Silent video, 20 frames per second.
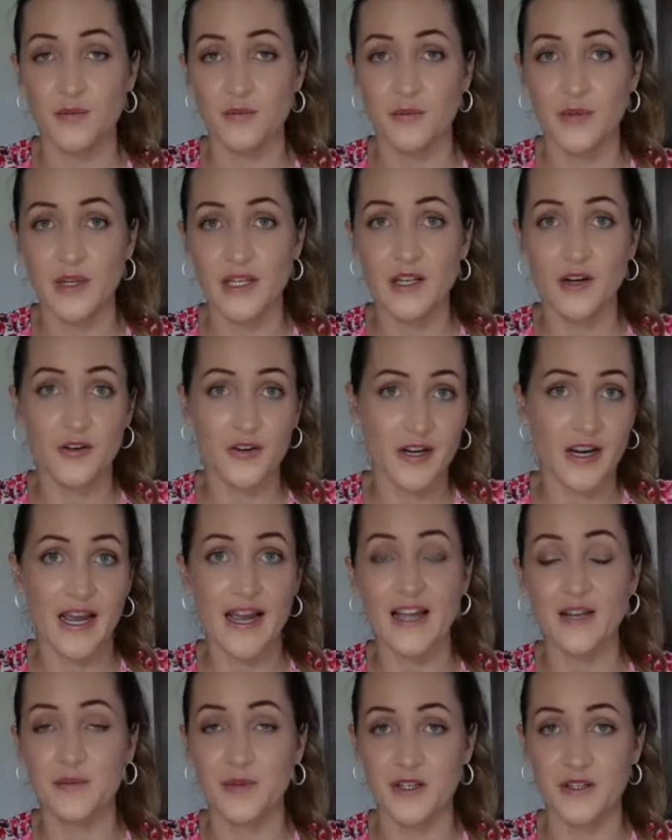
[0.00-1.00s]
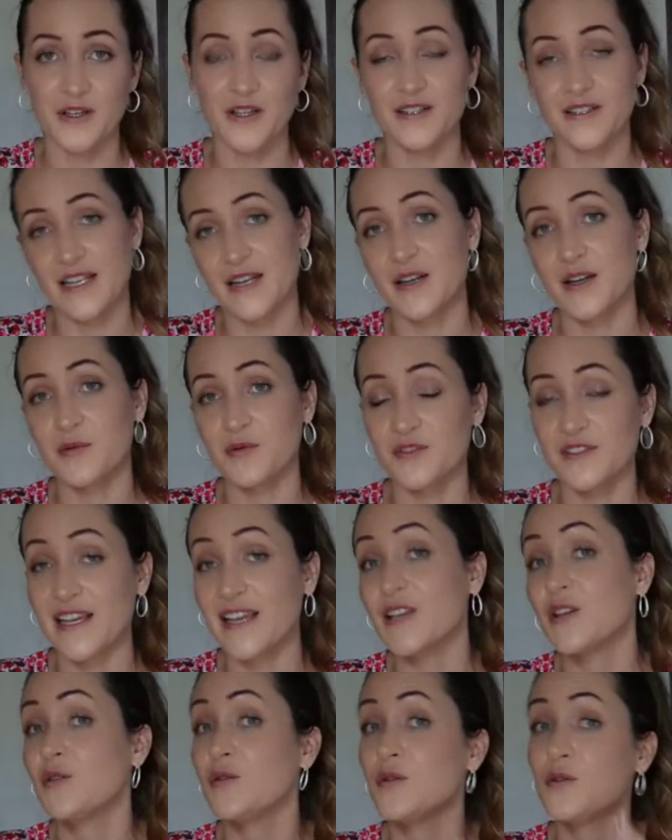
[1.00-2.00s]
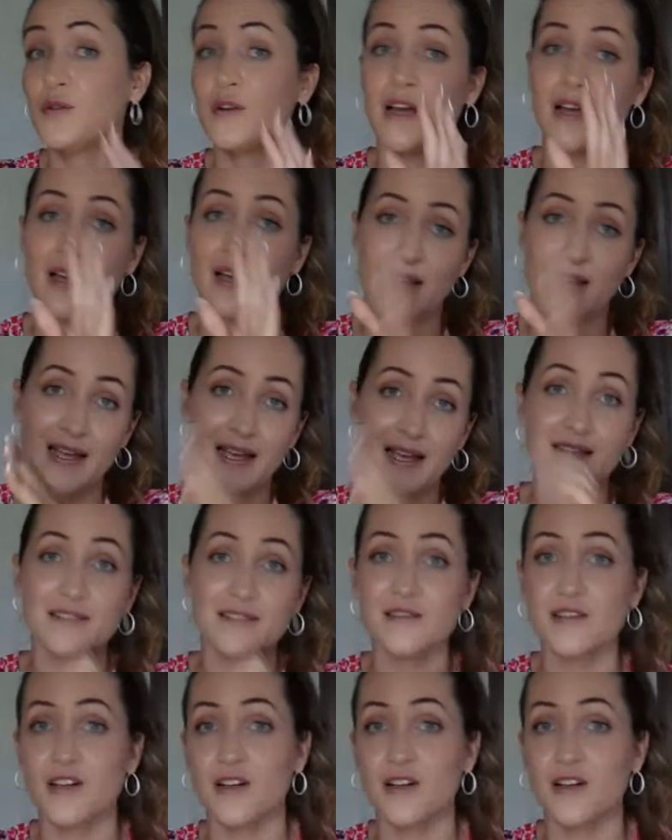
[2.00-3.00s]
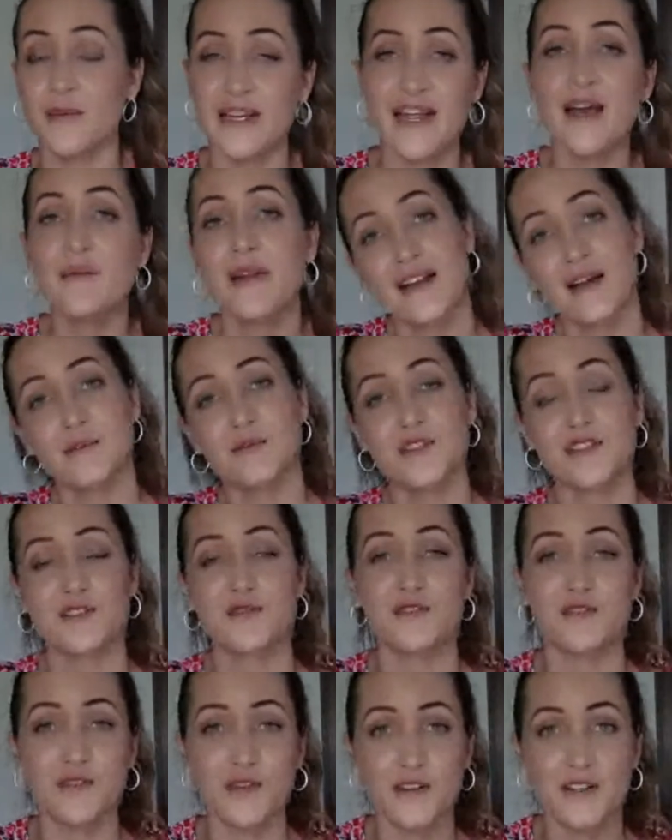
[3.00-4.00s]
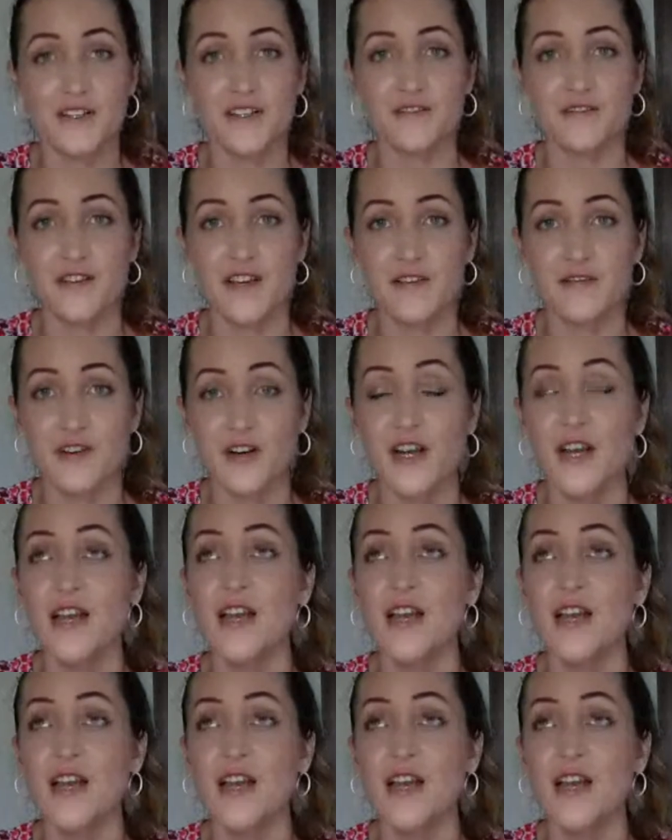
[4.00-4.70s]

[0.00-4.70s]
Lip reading: below your ad and then they will say, "You asked on my timeline, I'm just returning the favor."